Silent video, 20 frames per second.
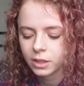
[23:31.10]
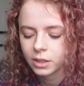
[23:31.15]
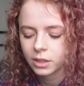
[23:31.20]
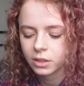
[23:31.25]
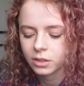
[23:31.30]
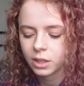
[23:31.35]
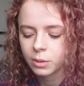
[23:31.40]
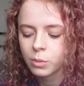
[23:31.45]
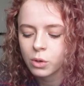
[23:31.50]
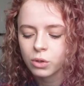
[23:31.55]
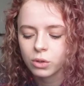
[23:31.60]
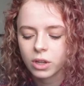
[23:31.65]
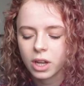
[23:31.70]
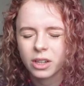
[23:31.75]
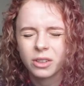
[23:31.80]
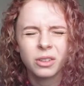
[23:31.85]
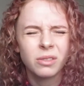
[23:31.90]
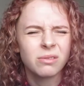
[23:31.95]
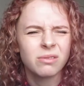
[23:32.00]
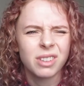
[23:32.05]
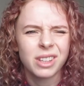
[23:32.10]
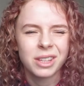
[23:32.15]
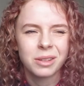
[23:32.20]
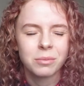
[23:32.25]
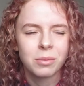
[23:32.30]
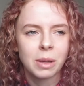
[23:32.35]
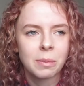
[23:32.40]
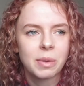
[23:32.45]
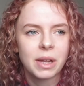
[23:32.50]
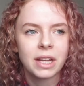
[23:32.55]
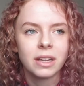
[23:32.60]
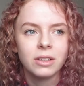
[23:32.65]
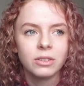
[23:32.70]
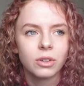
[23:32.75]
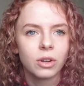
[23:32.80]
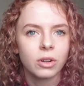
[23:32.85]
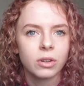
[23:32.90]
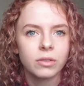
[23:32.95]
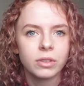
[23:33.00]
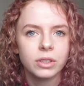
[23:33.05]
because I'm not I don't think my pain
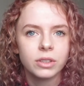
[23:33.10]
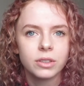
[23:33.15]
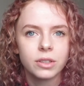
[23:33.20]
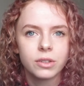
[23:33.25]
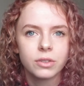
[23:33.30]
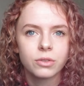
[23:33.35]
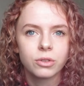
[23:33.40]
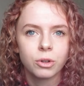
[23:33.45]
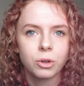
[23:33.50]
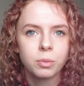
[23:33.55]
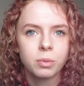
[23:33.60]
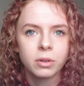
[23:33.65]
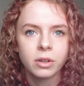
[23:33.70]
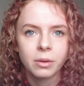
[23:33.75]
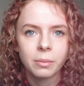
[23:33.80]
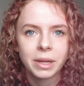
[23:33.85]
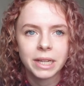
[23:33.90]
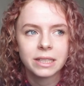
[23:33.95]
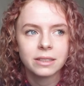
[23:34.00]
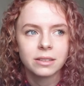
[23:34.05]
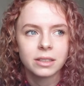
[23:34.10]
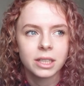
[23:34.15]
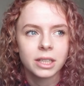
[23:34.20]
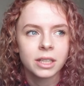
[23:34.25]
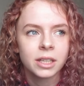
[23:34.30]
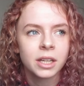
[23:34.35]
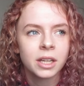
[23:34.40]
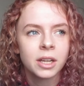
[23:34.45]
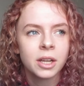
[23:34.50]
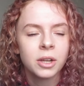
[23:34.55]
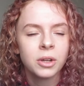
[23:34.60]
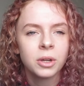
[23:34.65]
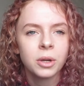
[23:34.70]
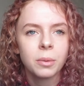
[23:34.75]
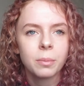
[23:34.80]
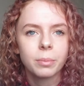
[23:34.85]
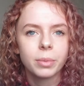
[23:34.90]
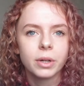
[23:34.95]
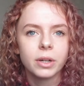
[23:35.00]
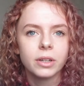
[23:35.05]
tolerance is super amazing
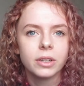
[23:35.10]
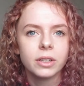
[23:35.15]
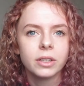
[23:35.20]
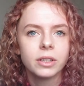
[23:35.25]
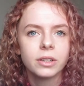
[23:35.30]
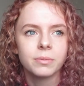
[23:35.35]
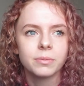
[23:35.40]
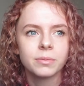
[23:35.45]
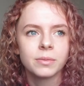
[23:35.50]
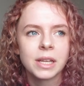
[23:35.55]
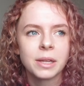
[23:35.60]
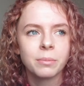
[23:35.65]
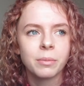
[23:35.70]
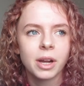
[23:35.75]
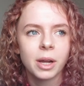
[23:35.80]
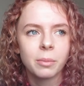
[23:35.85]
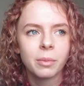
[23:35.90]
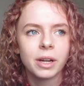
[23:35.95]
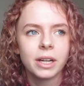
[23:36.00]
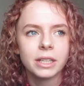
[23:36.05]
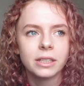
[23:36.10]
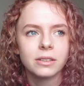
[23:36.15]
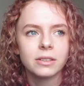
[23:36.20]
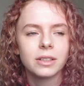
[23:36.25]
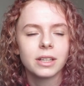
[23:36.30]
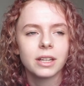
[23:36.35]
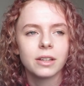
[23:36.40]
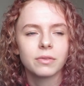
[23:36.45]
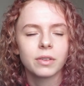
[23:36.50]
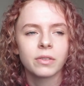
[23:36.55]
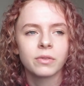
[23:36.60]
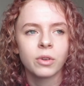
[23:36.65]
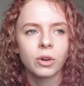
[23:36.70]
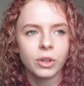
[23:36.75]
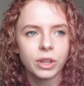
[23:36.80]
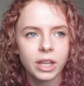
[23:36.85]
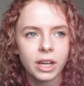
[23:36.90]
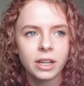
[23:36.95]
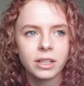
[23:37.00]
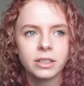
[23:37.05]
but in my mind if I've got
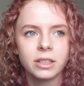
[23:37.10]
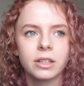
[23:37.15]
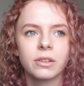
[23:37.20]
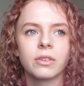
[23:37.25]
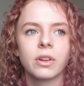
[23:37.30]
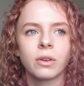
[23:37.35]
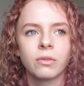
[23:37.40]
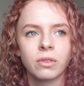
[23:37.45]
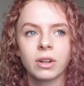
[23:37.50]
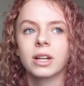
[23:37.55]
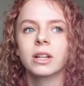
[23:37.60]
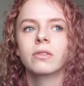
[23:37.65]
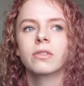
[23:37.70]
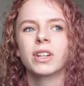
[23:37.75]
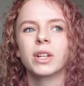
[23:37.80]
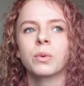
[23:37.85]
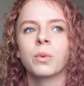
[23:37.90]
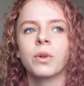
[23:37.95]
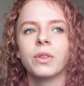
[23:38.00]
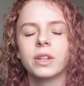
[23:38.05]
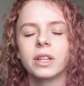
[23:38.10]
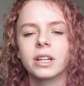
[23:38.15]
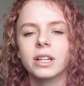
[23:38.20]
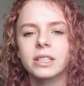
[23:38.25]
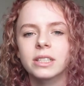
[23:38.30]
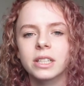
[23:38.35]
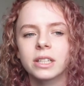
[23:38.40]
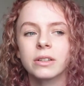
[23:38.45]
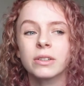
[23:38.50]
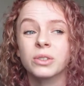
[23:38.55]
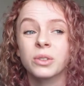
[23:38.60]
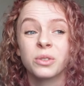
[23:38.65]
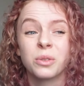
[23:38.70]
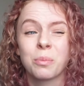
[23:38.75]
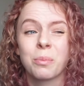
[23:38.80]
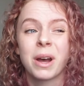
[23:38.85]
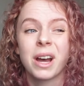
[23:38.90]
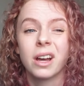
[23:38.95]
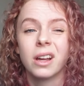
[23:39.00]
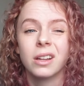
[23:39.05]
the idea and I really really want the idea it
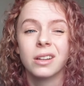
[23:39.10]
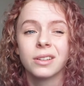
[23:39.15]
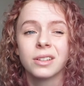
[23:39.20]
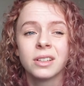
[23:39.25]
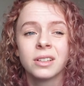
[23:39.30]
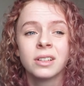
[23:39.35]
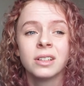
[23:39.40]
doesn't matter